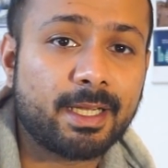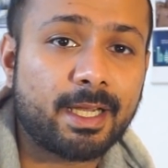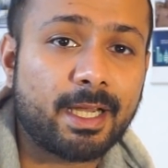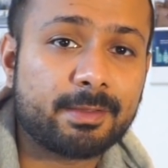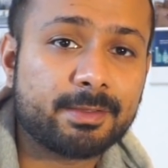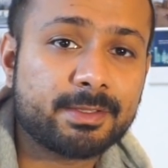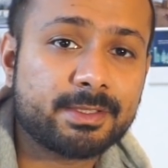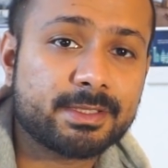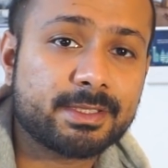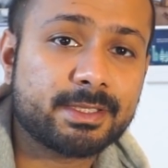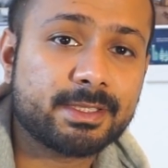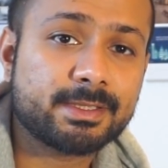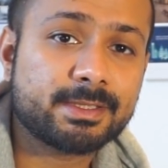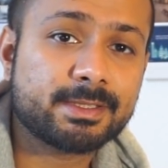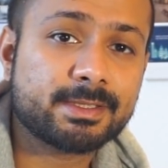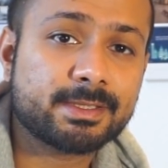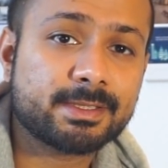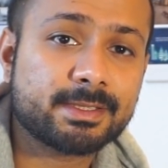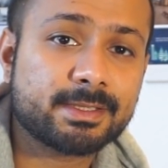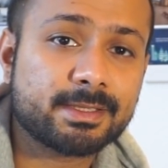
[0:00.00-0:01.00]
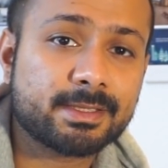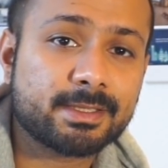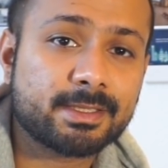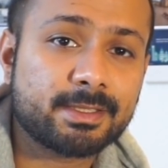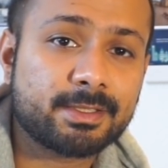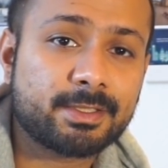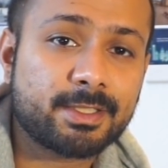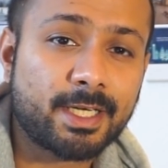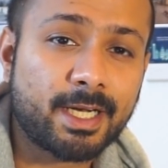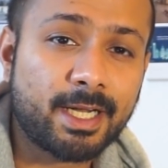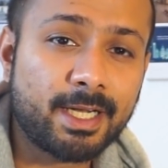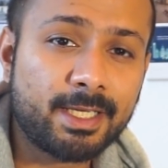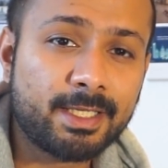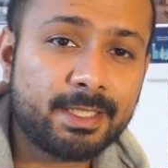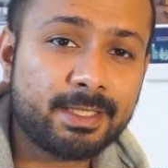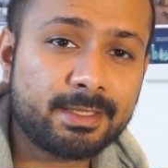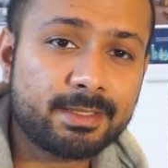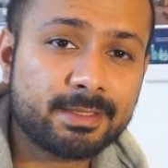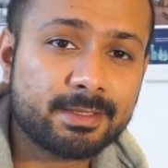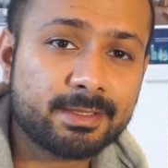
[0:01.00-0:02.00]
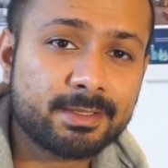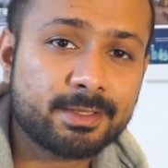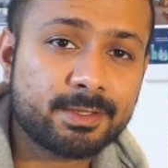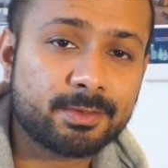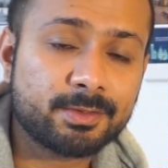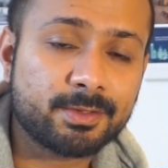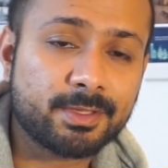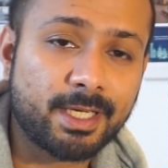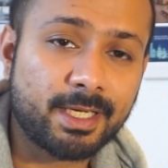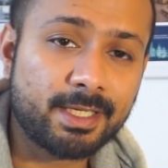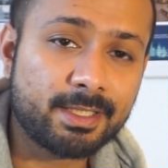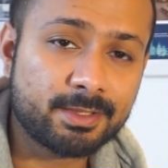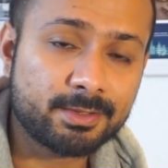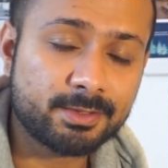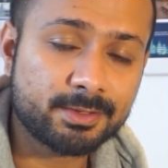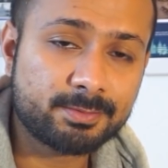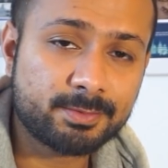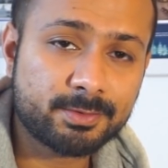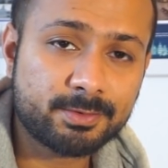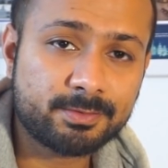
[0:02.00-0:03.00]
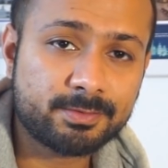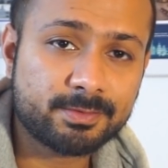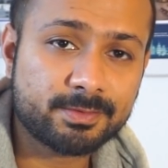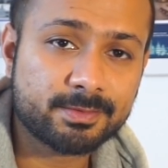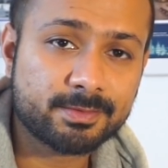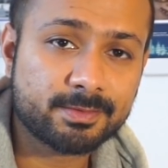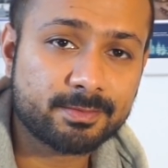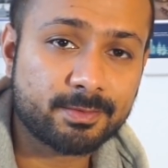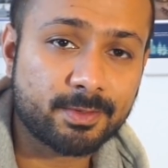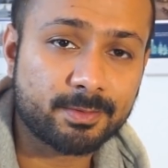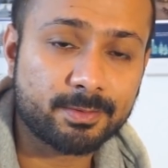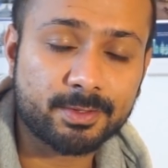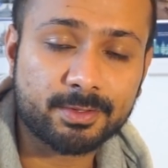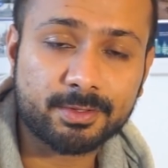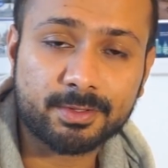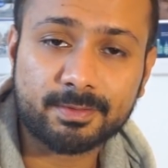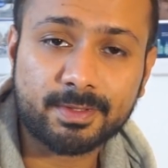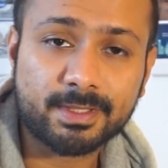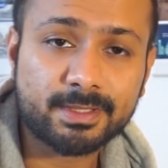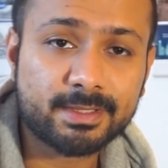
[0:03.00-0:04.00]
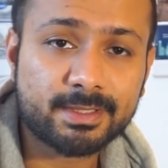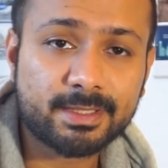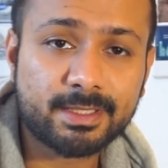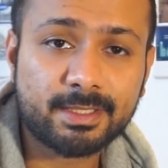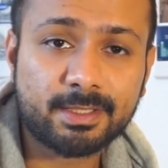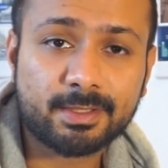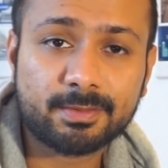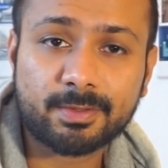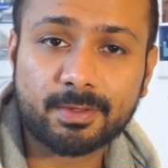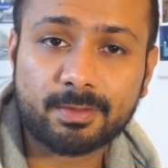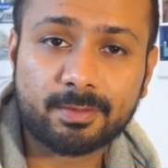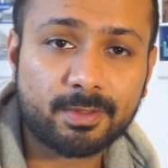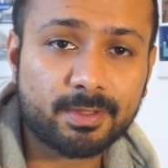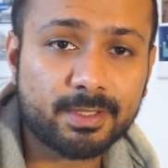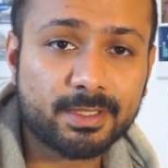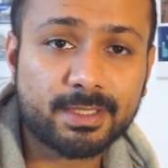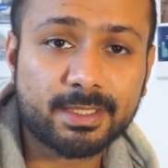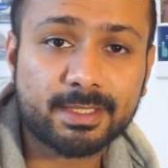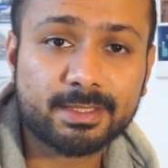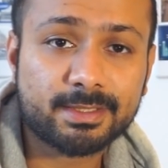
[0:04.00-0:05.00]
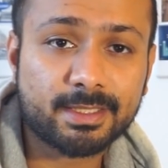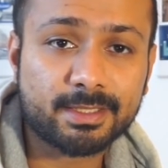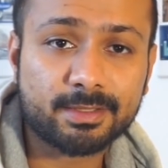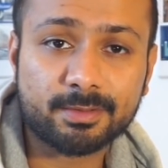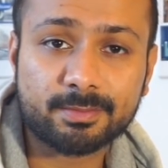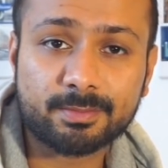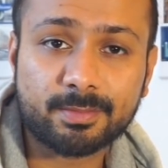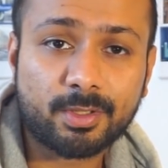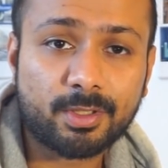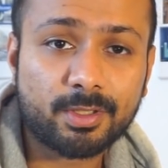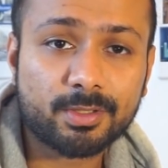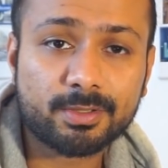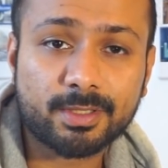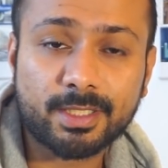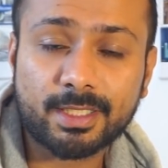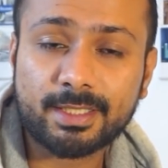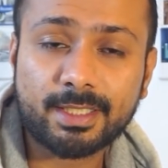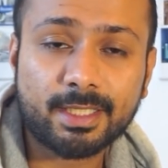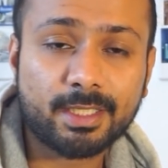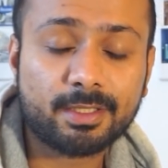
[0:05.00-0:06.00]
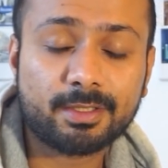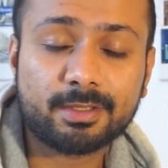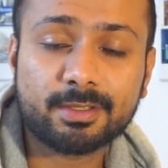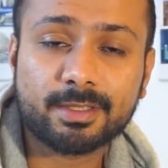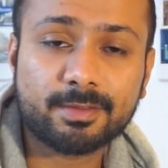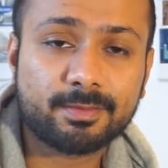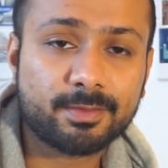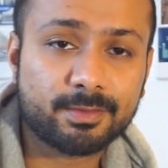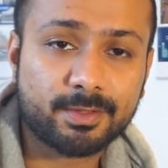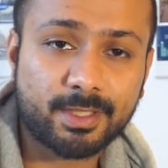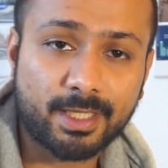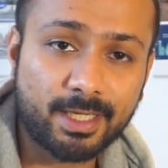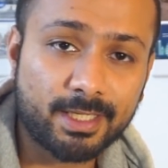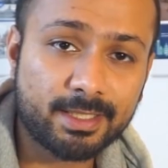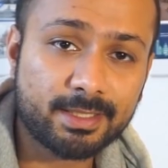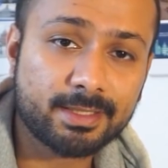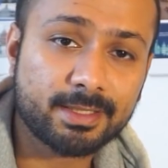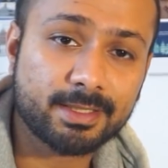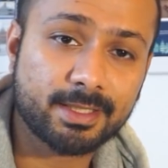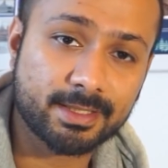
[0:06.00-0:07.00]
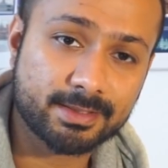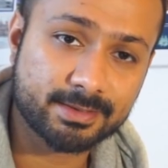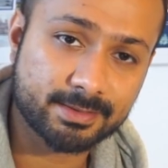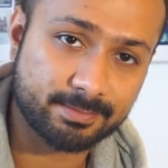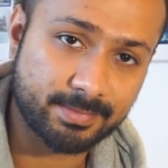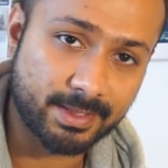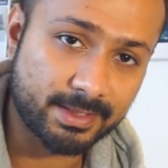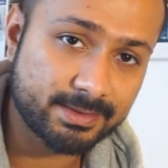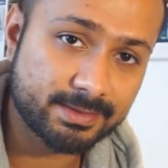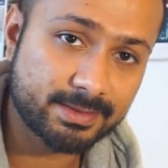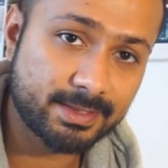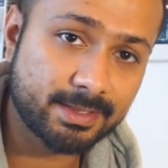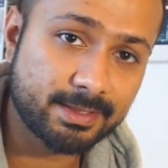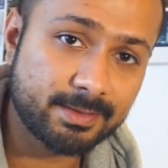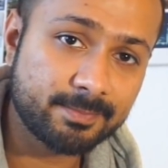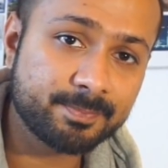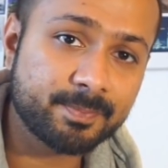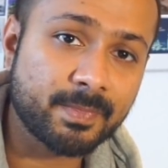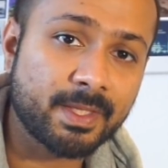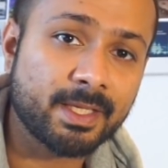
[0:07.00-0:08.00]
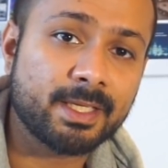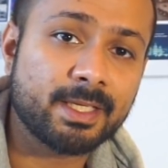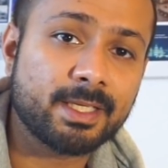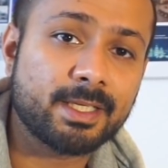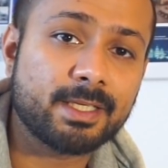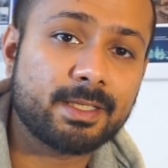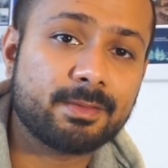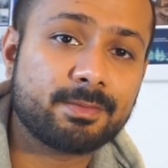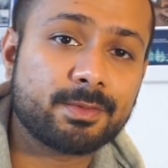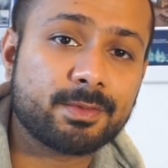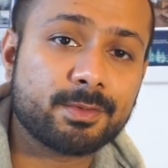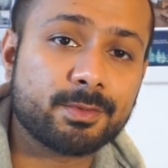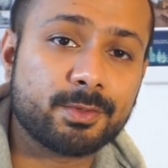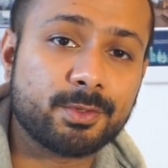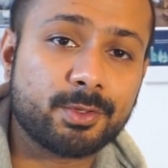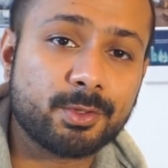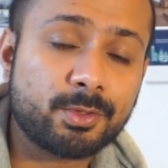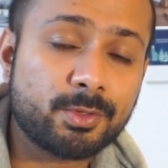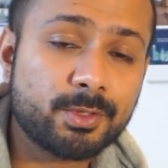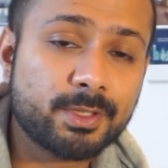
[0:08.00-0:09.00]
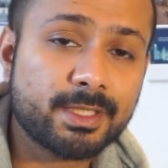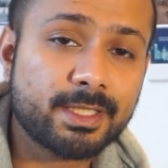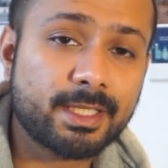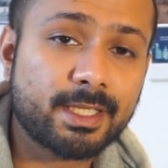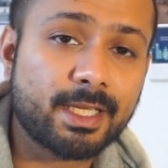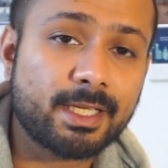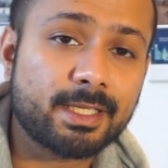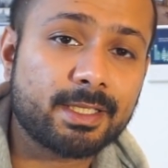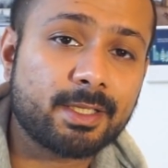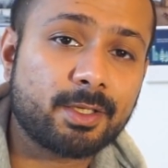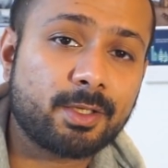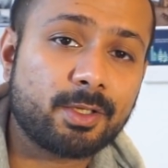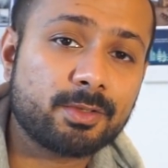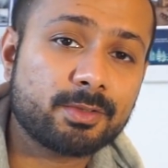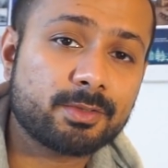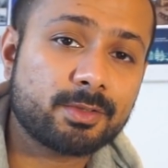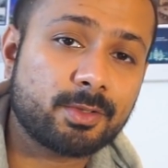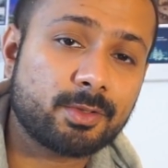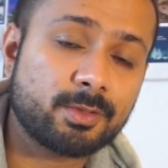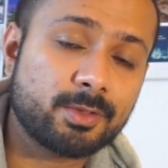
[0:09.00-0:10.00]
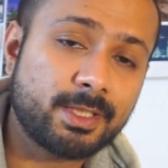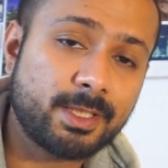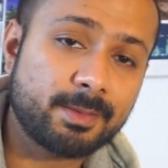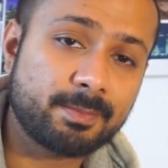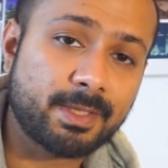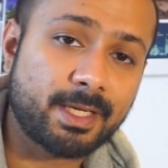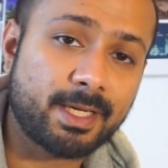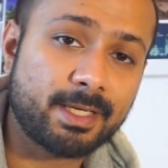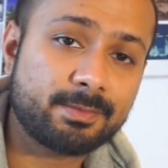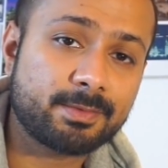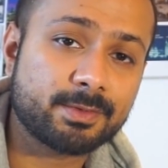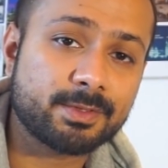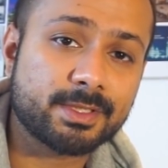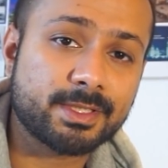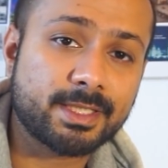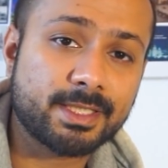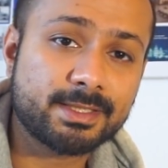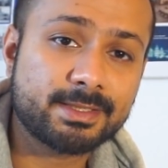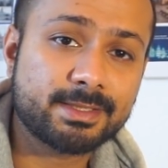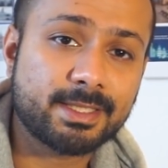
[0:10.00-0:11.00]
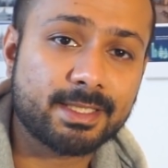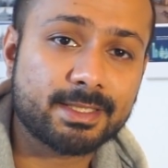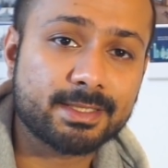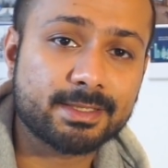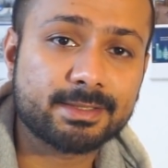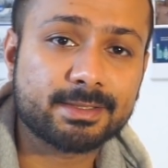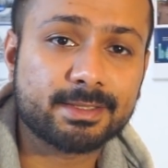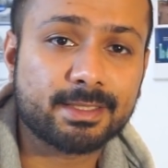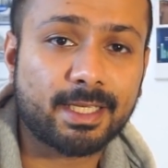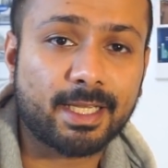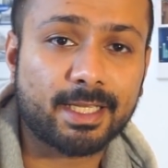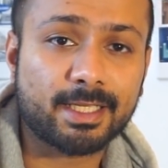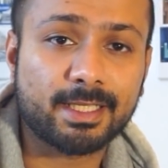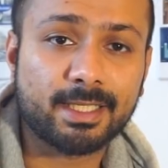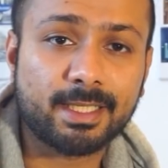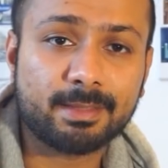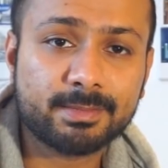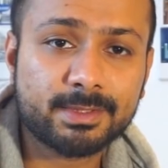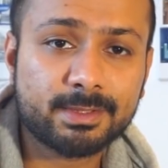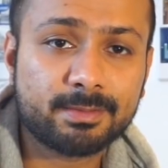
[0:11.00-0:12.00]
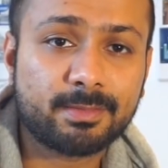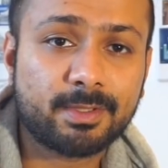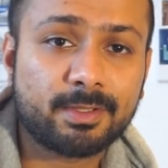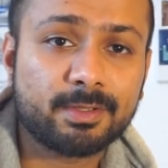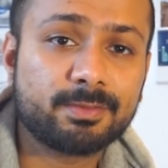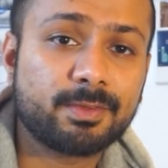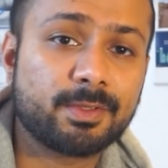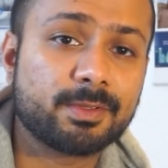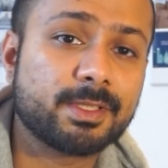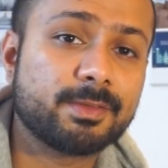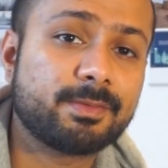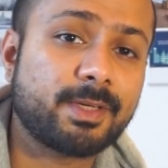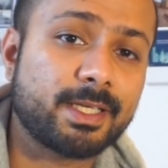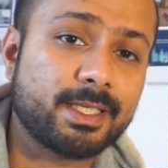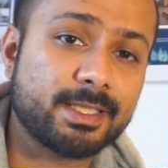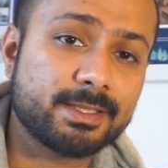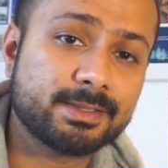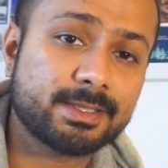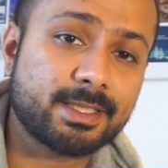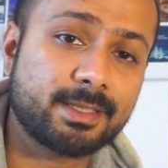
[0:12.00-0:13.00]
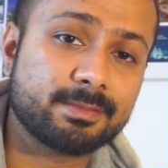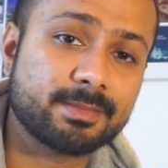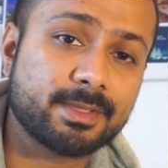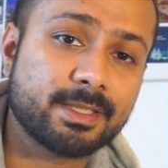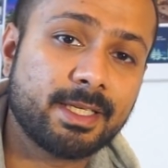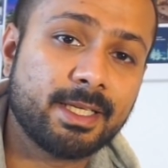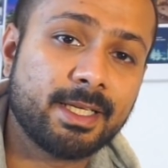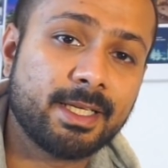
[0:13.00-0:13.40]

I would suggest try to get those proofs from your university, or from all the things that you bought, or anyhow, if you can, that's the best thing. If you don't, then only apply for the things that is like a lump sum amount from the finance amount.